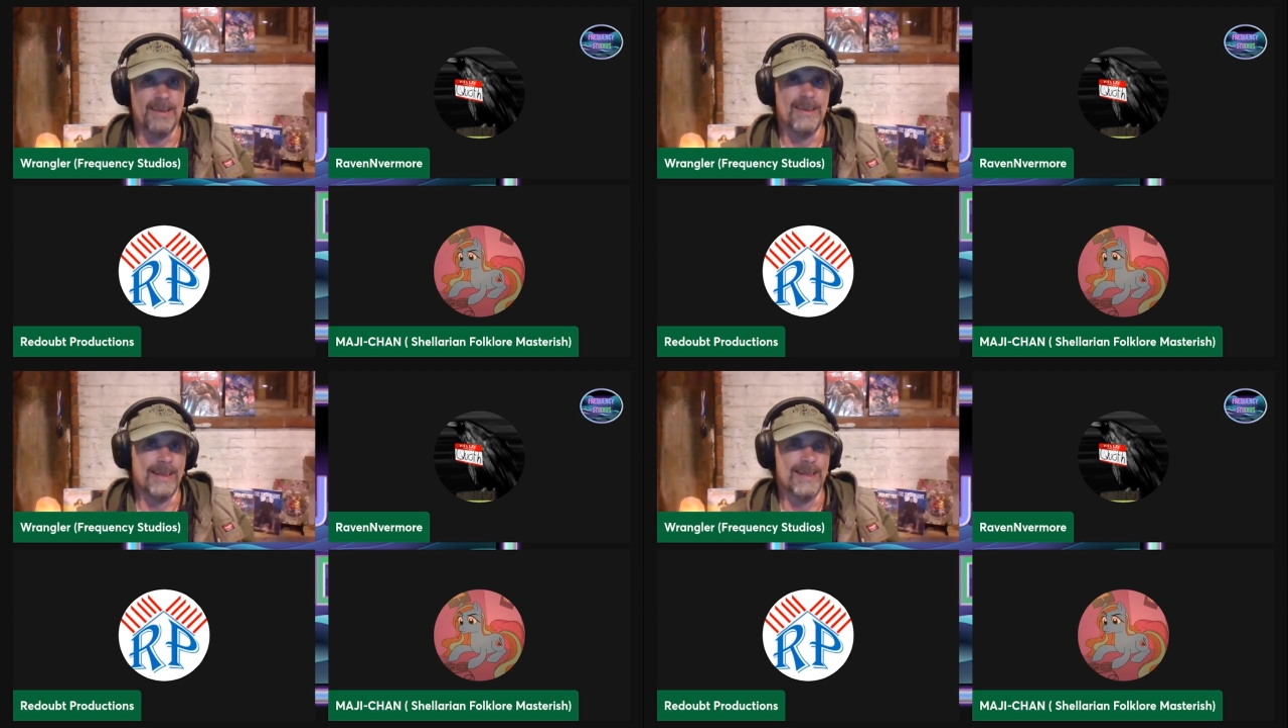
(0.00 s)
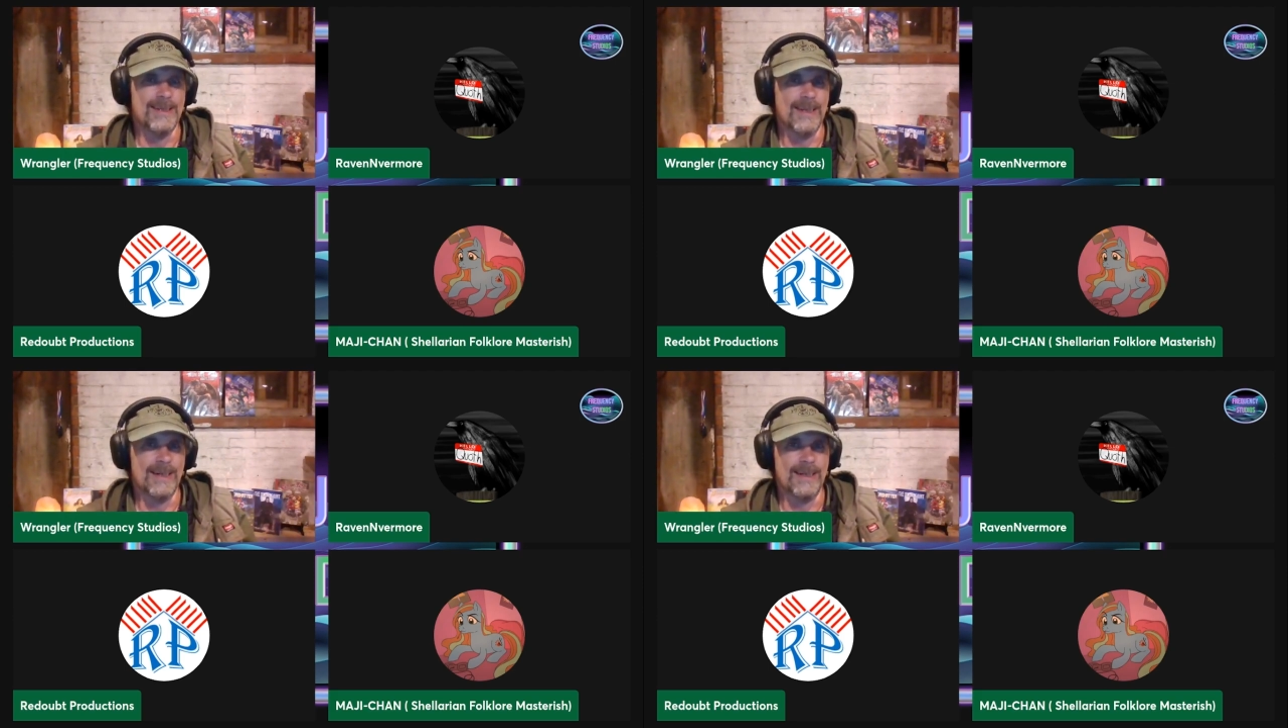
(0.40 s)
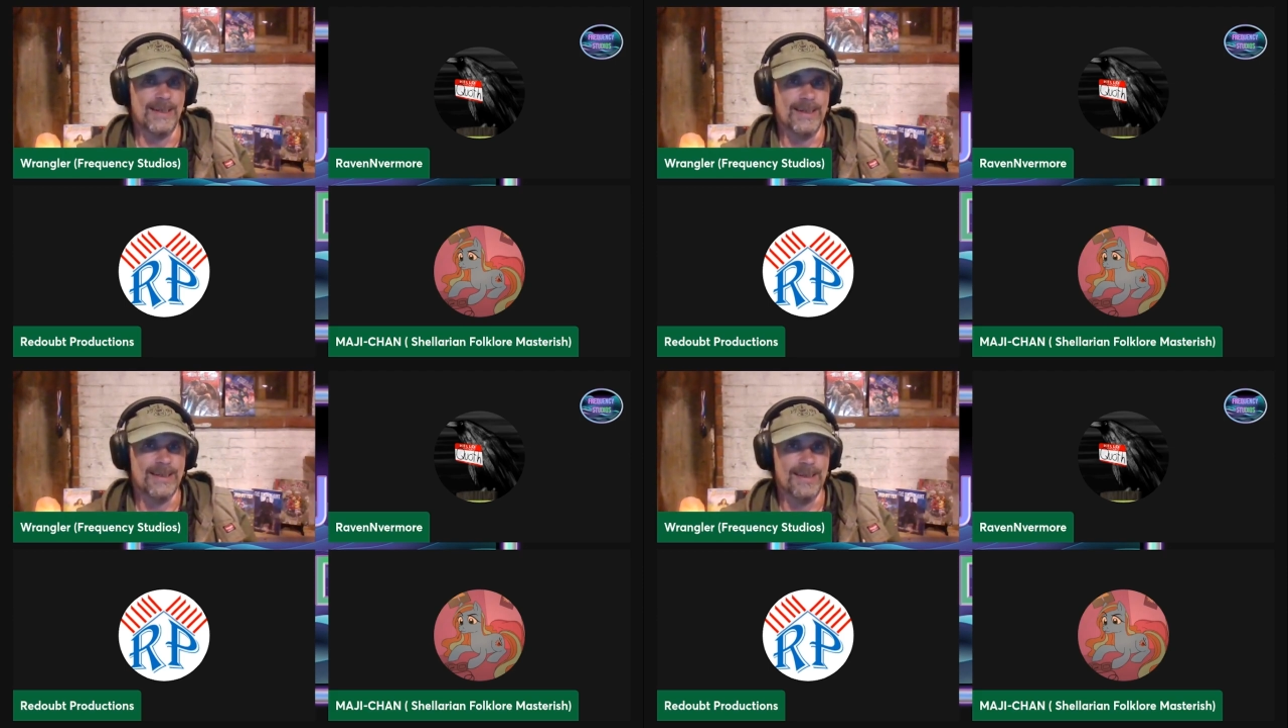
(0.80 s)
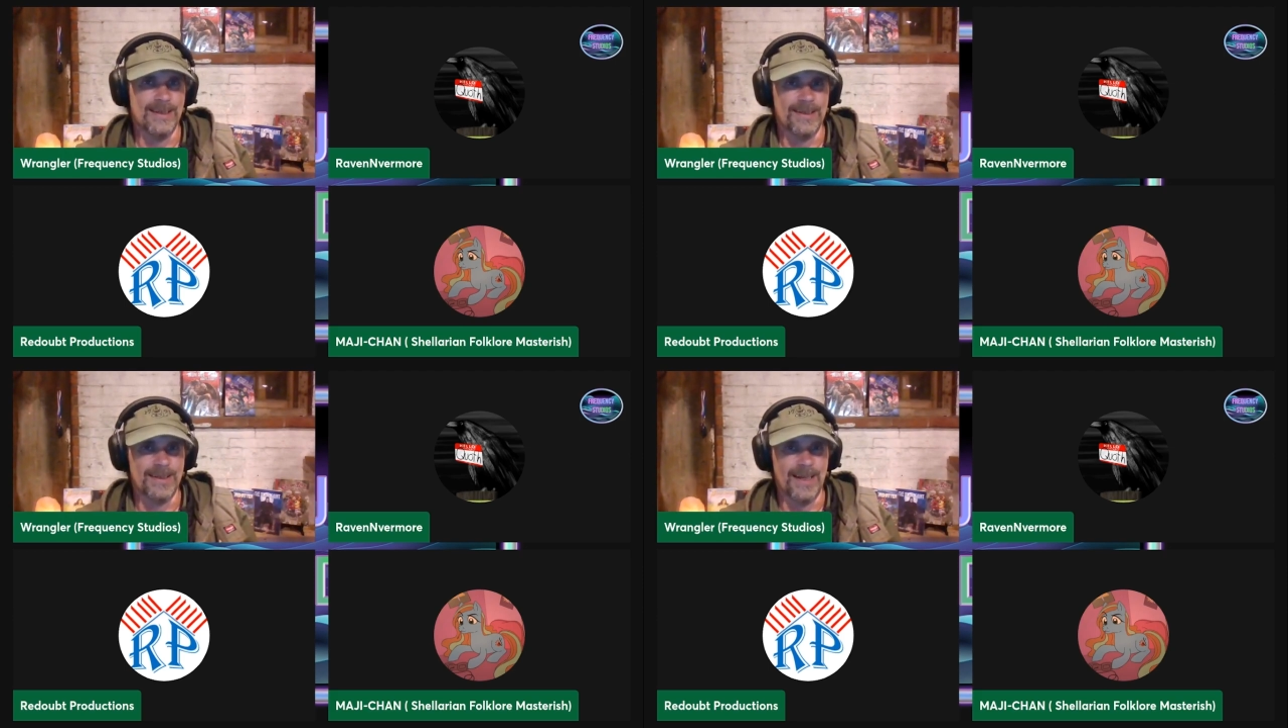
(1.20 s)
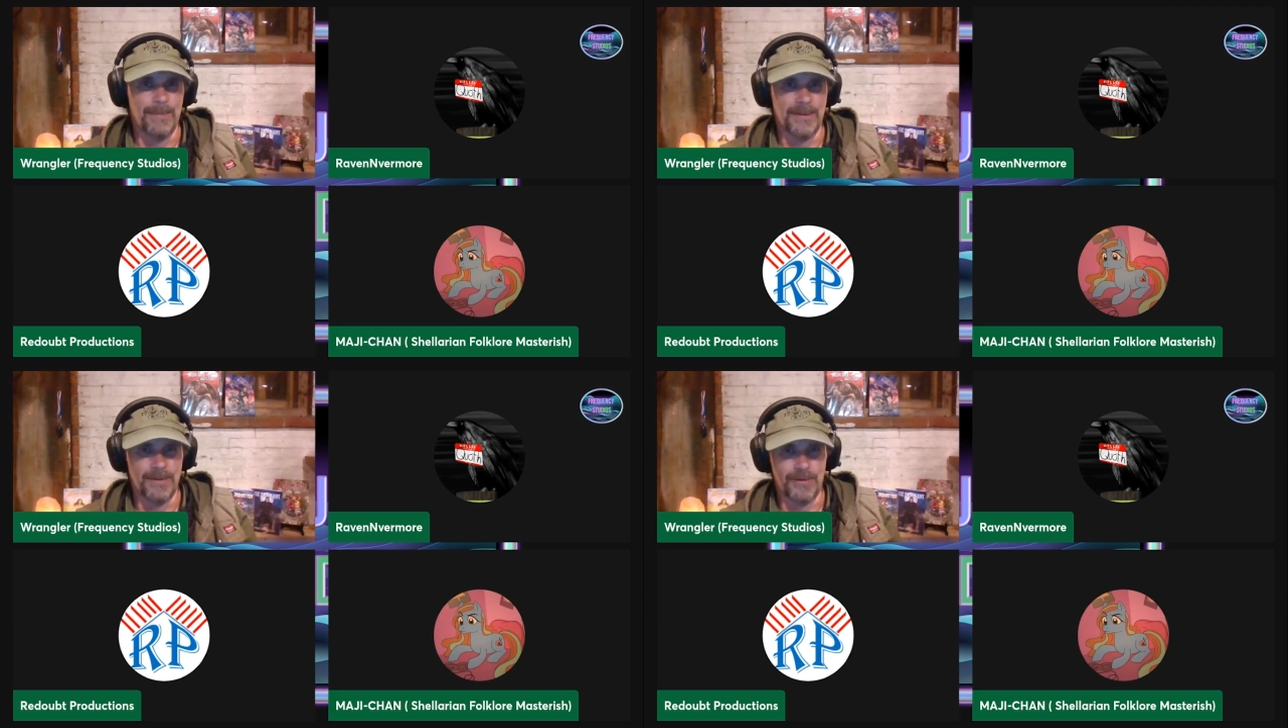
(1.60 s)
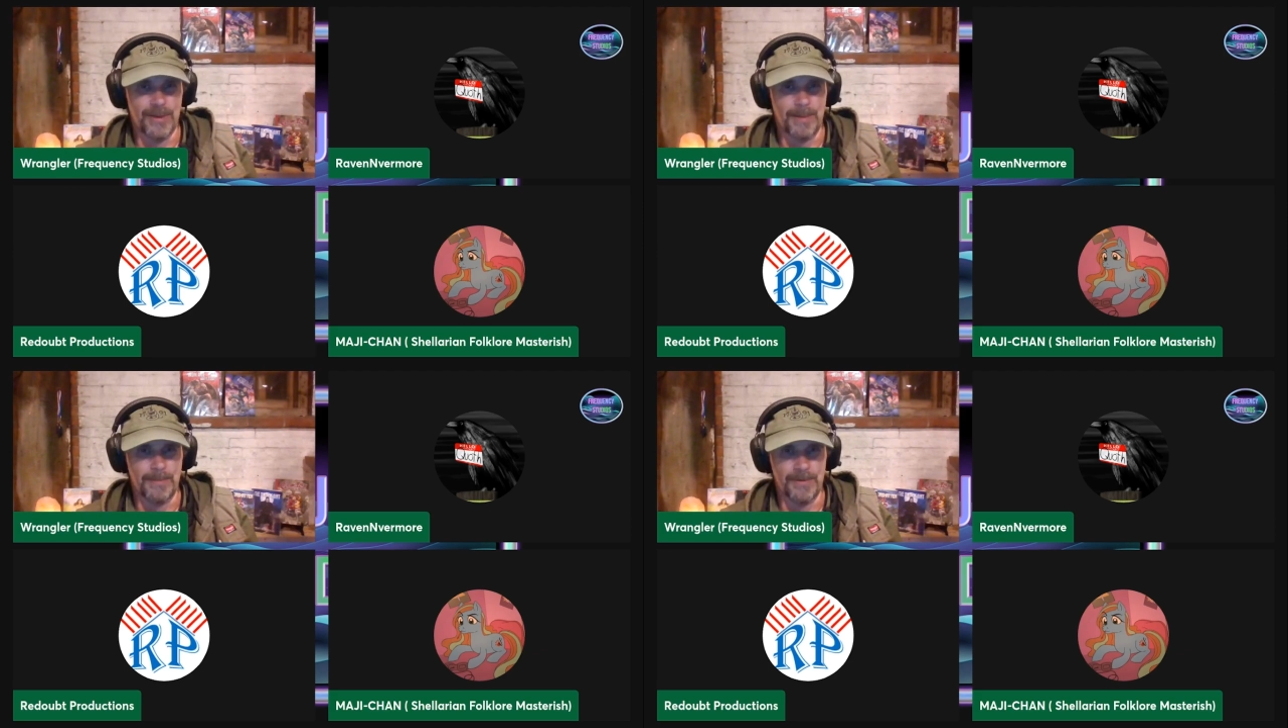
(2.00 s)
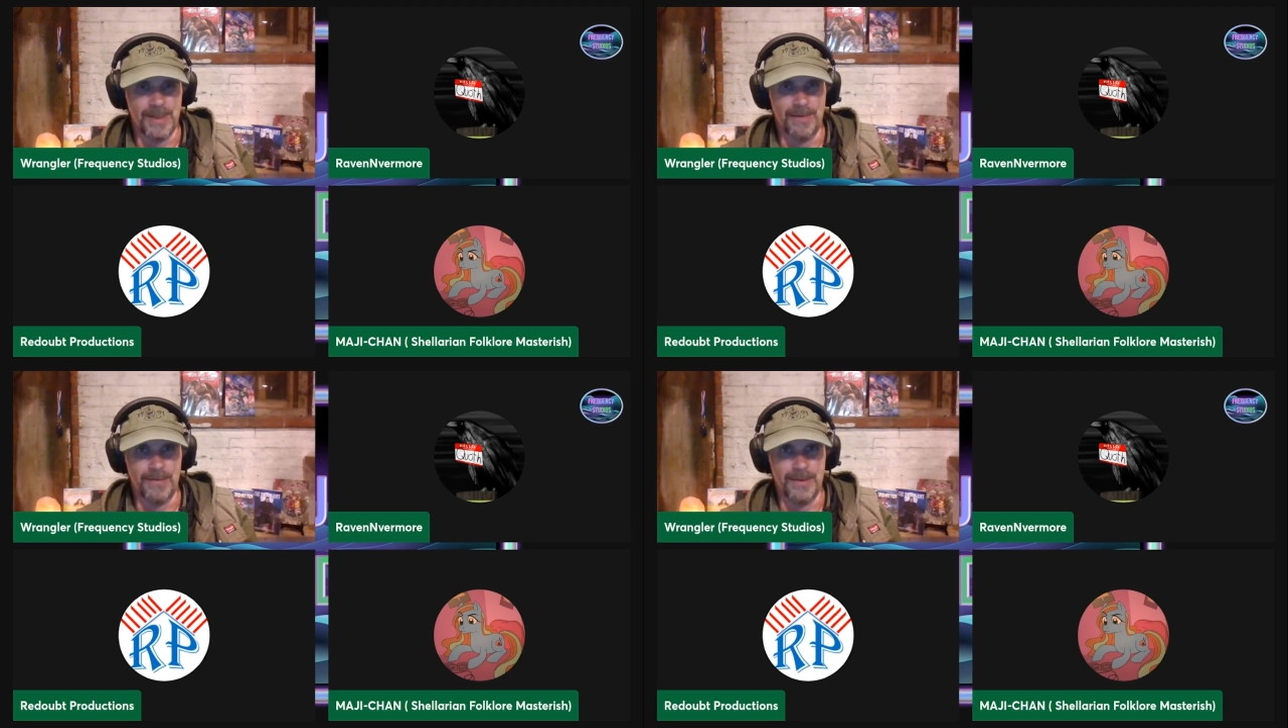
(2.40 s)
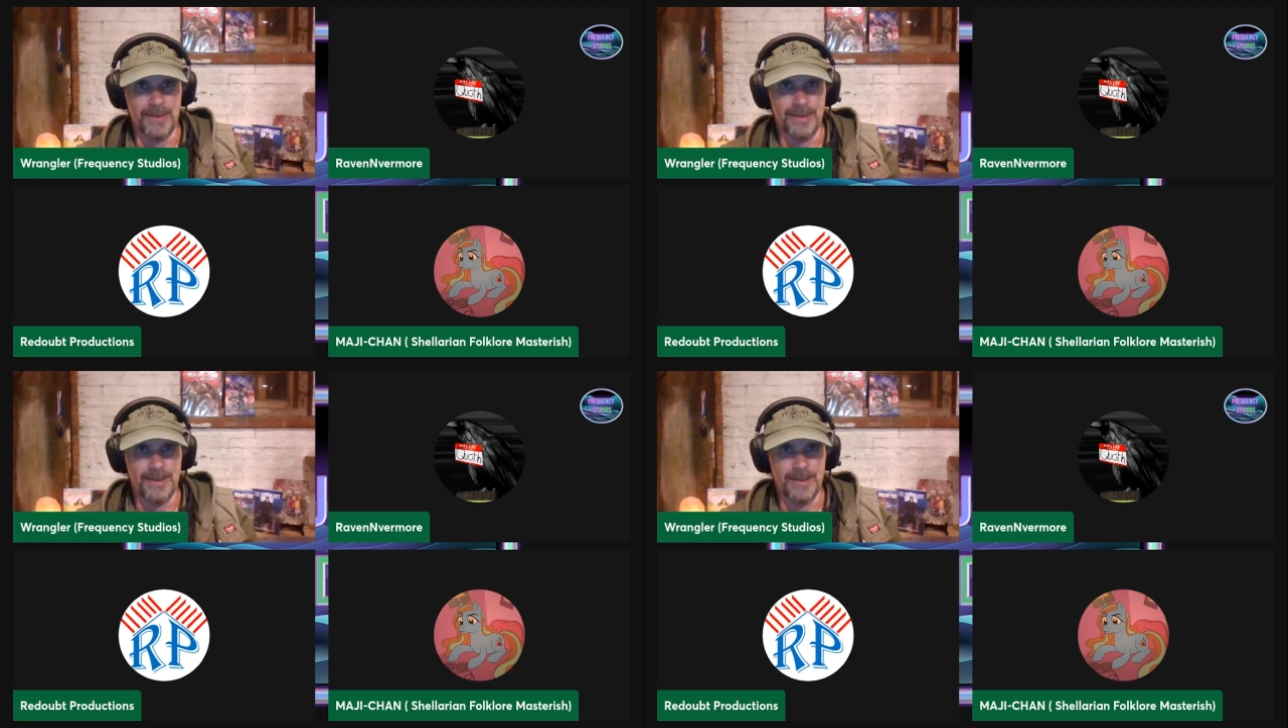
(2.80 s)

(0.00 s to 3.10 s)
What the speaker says: the inciting incident doesn't happen until chapter 7.